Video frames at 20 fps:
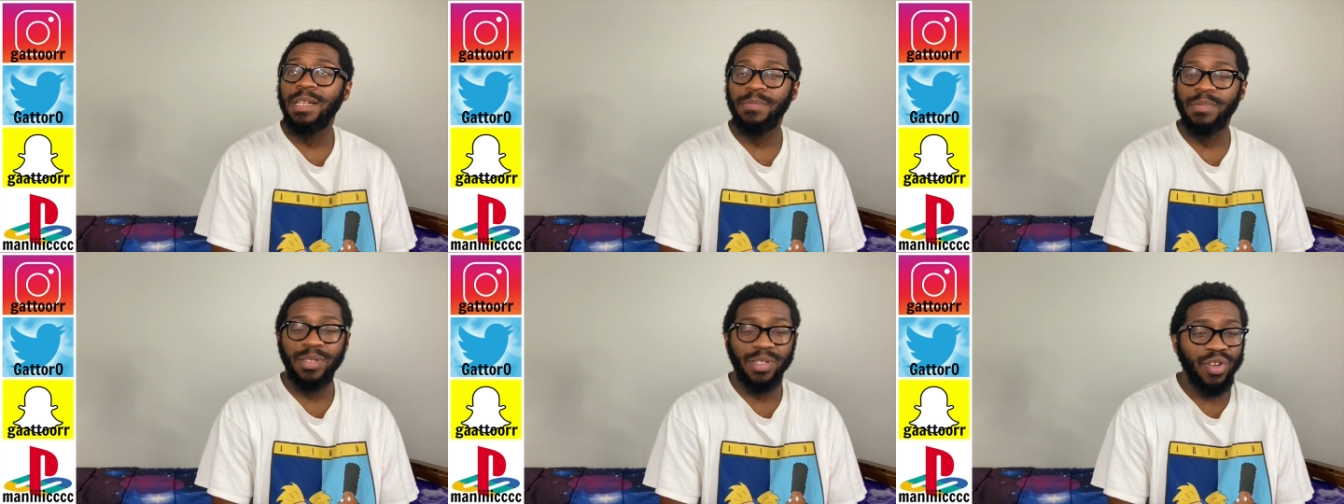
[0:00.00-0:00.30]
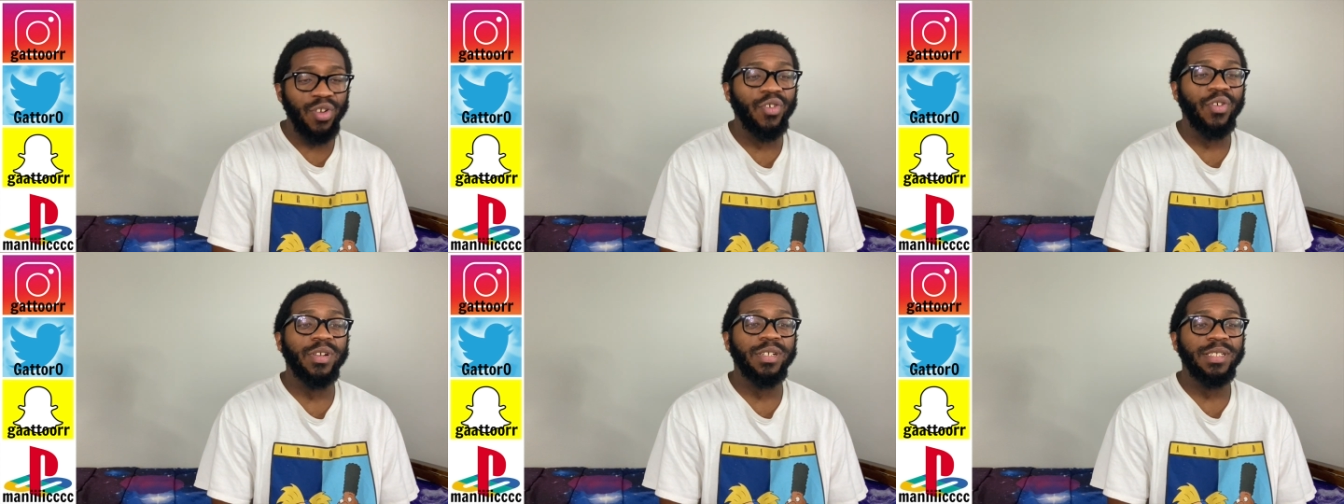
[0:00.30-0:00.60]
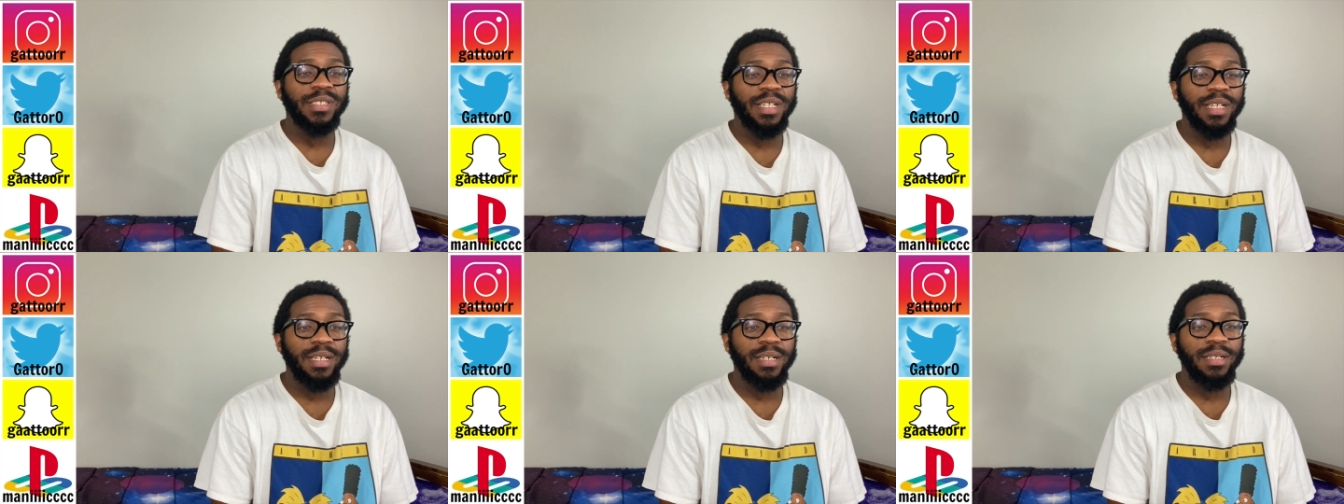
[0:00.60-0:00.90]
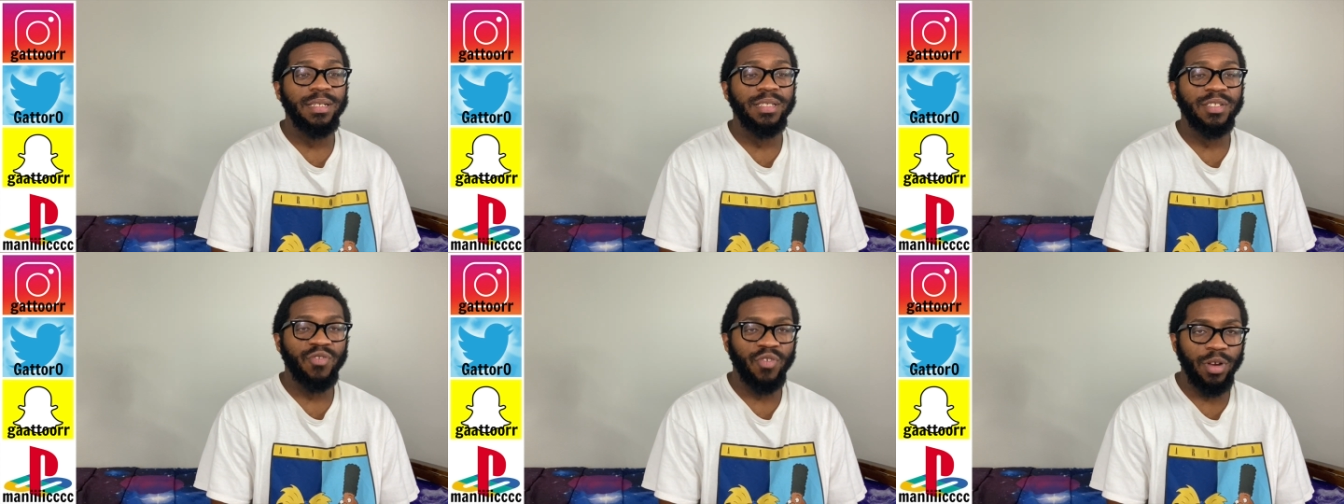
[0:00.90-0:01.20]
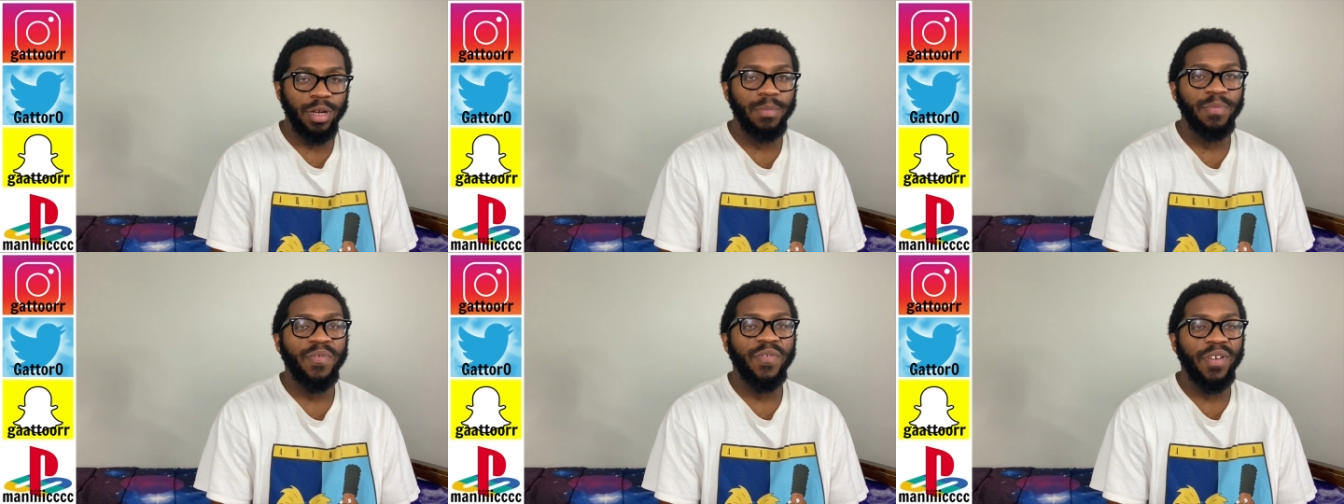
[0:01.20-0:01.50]
I'm still going to see
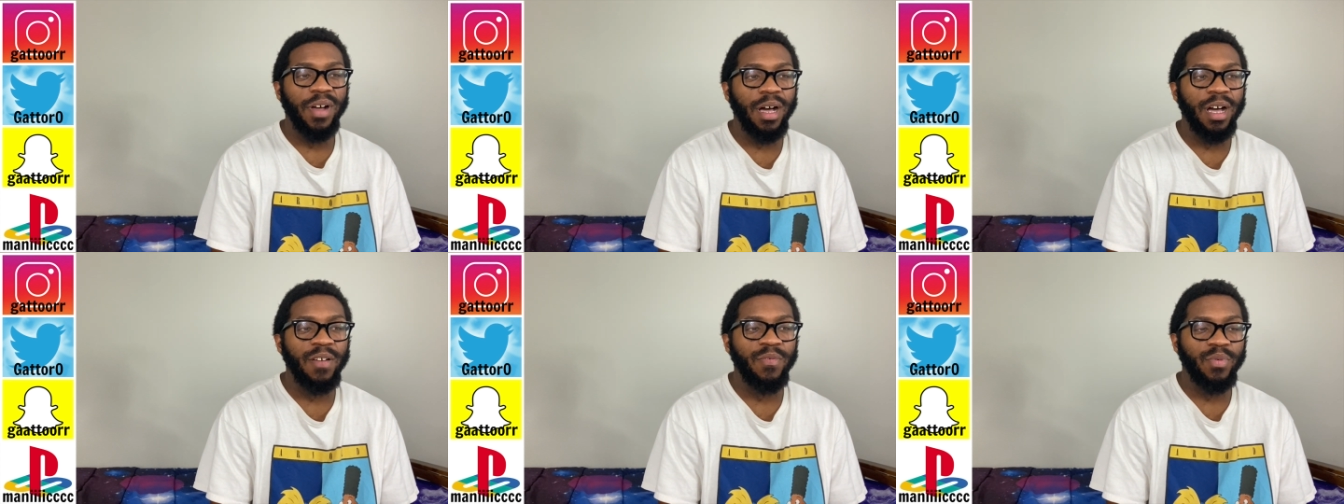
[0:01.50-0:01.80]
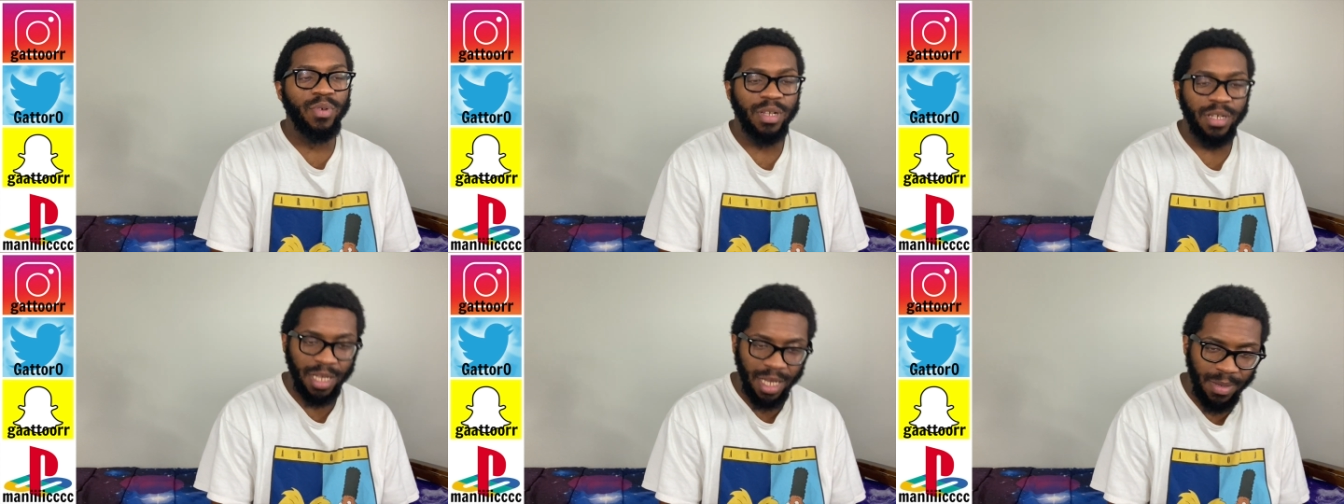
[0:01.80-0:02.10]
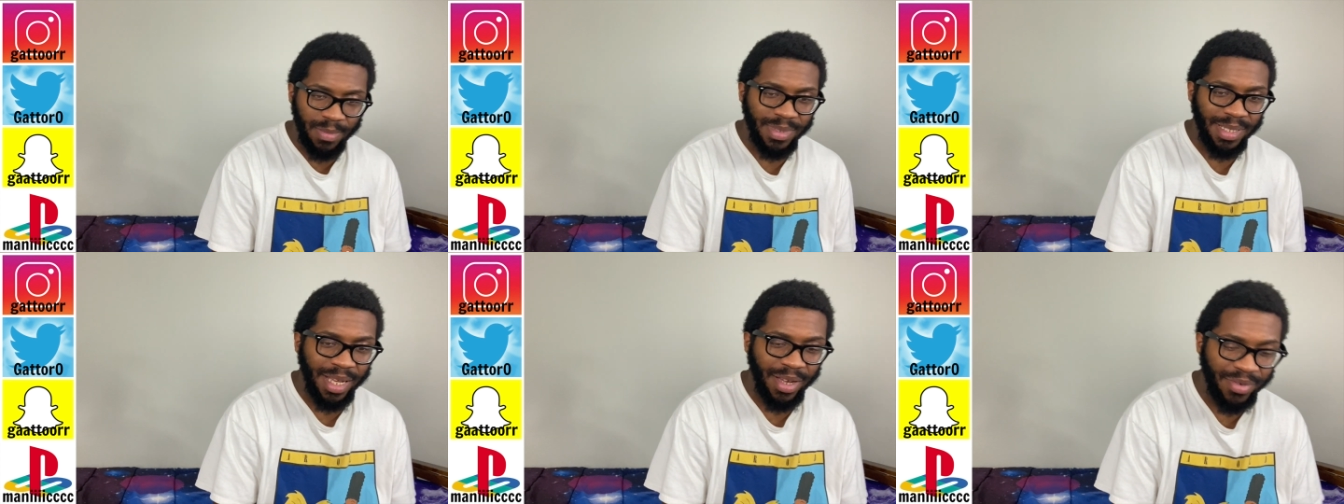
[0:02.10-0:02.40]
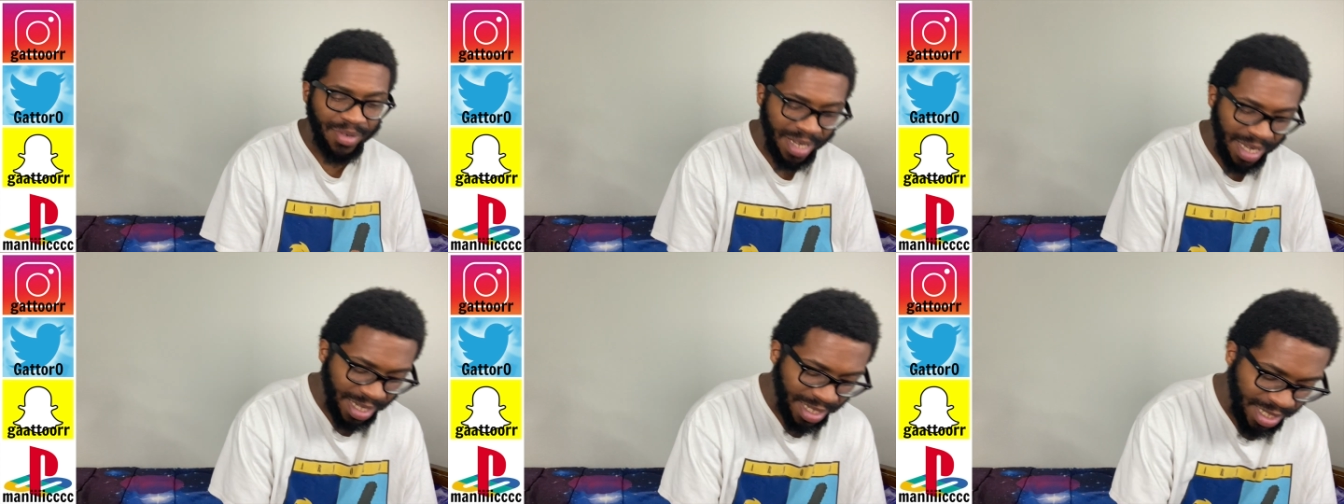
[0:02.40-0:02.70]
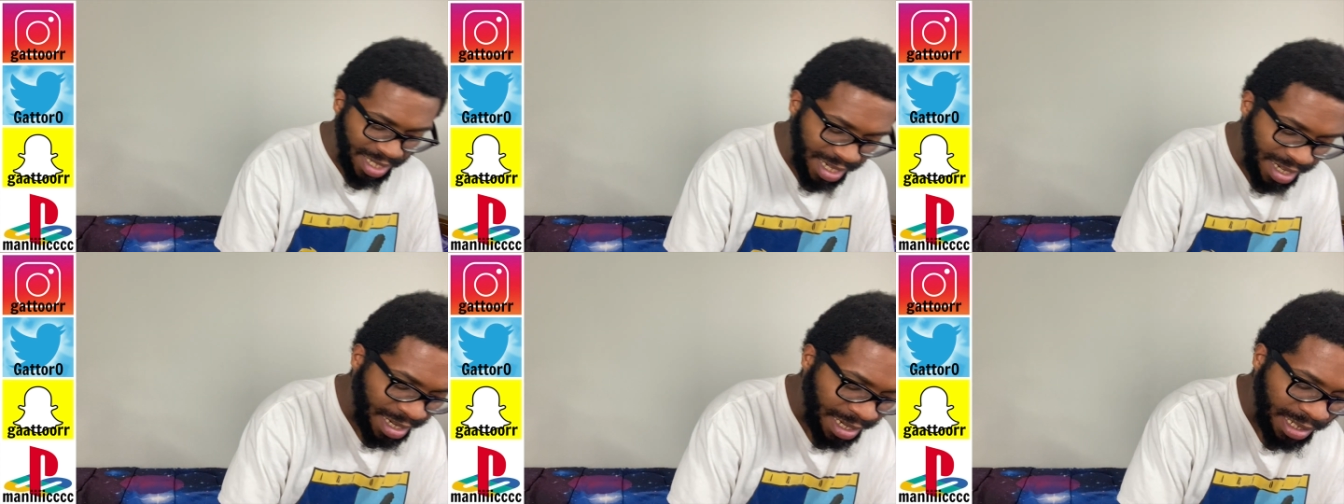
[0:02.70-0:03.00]
Scream 5 when it comes out
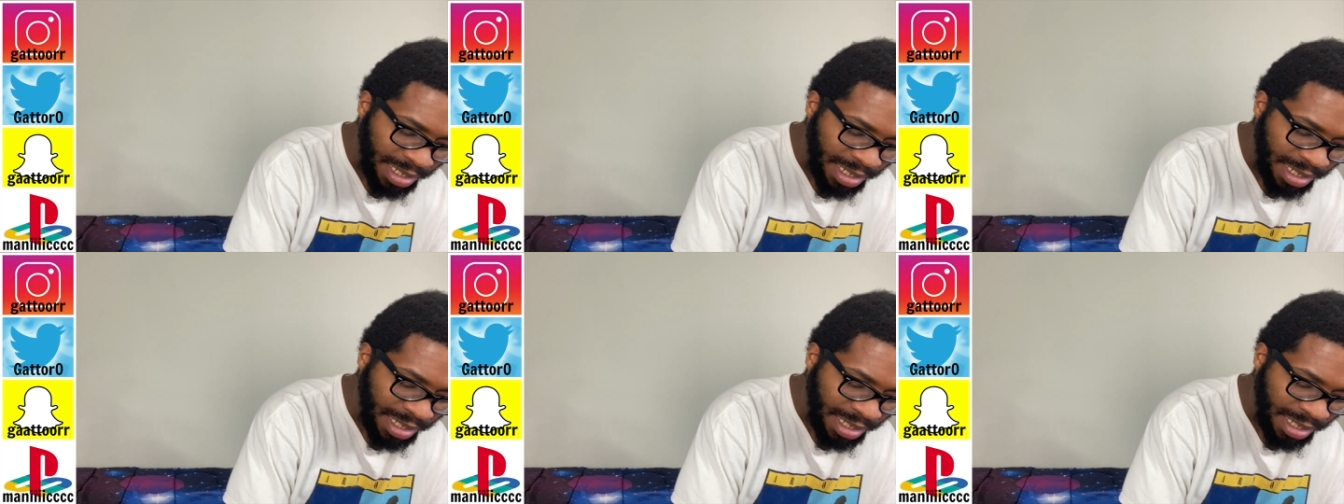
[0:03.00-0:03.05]
next year.